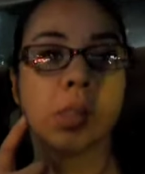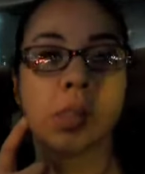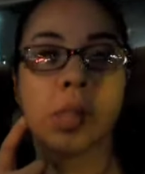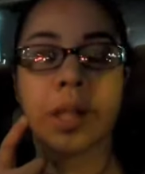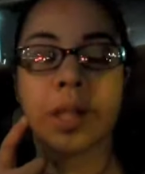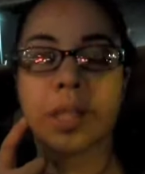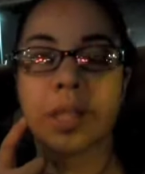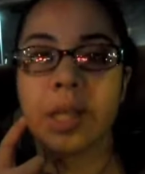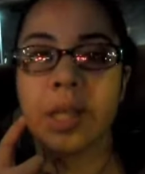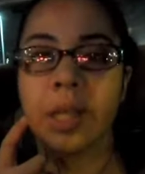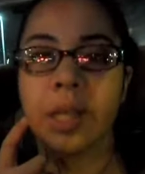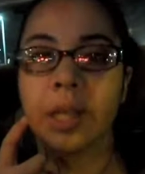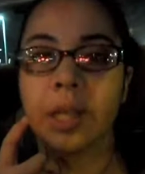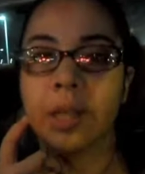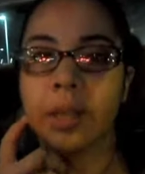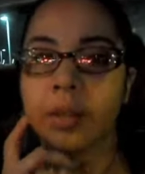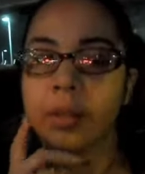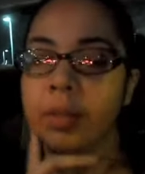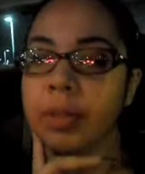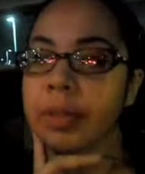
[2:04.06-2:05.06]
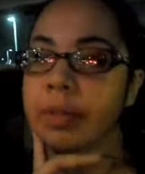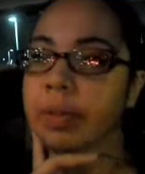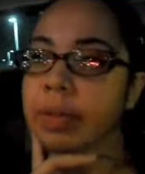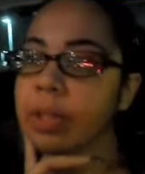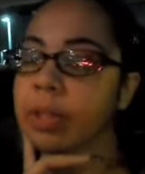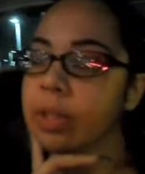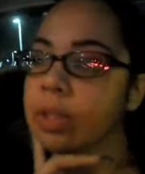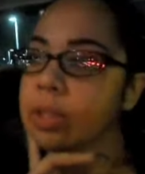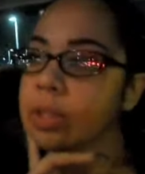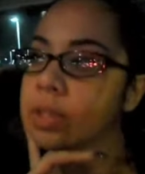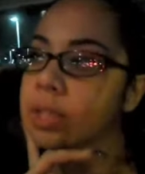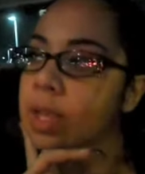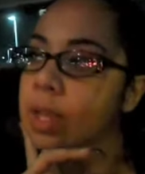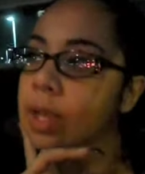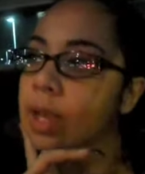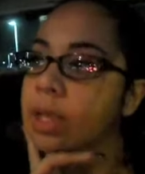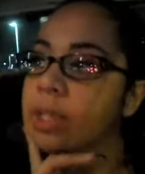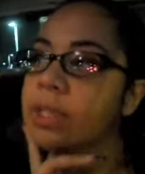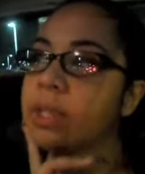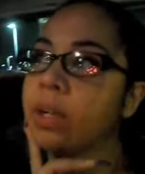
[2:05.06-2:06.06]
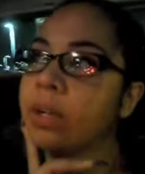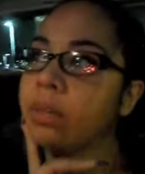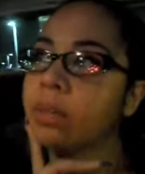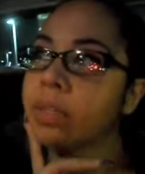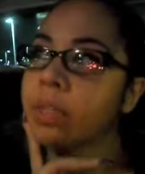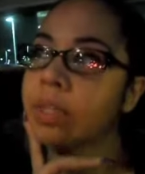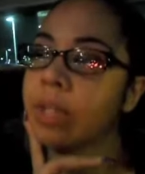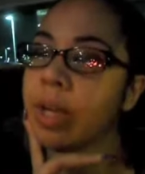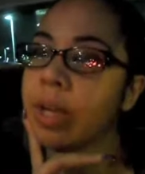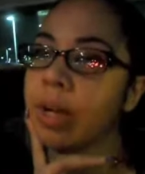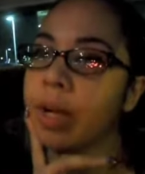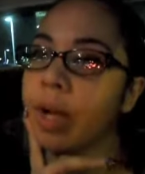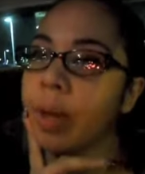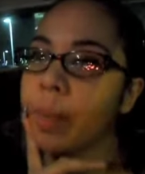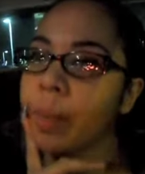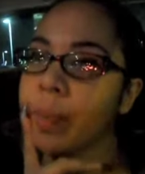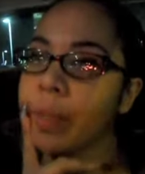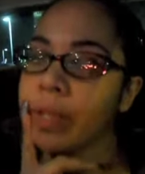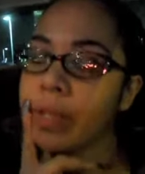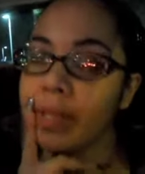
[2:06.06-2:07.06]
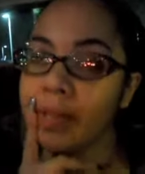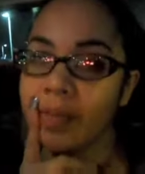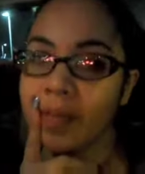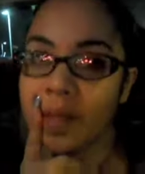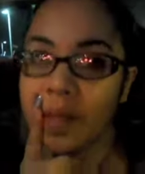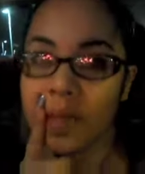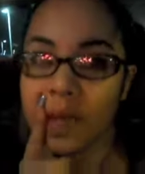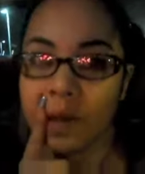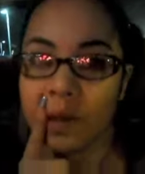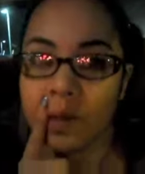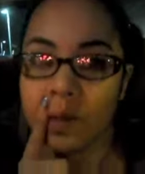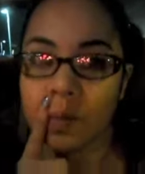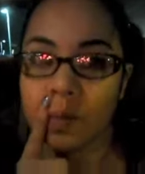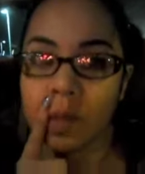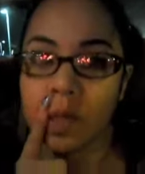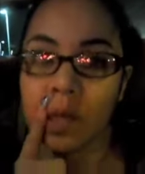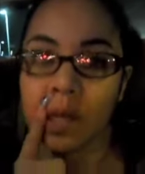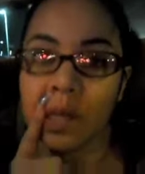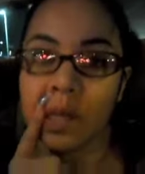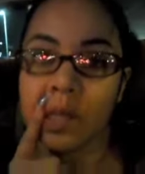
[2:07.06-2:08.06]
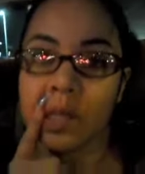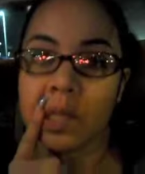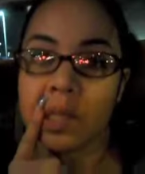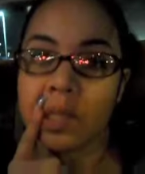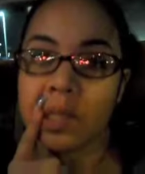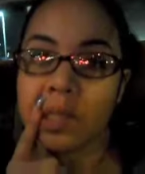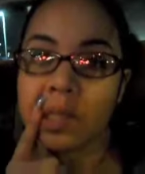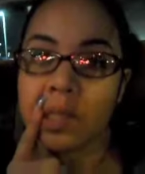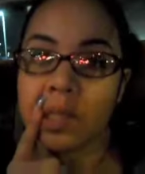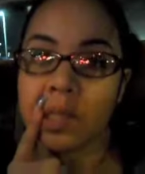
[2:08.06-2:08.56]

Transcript: that's it I don't really have anything else to say I still haven't set up the TV in the house because